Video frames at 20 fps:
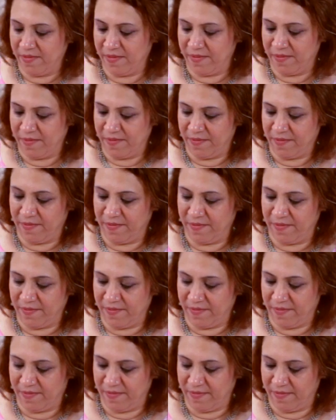
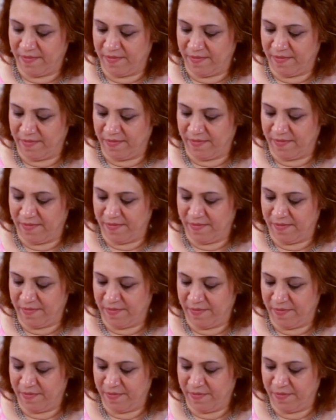
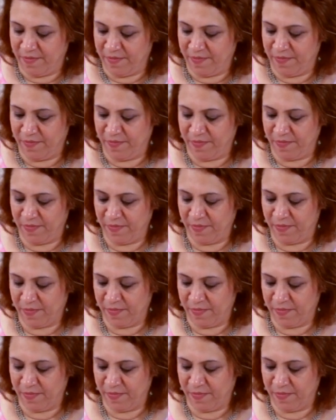(silence)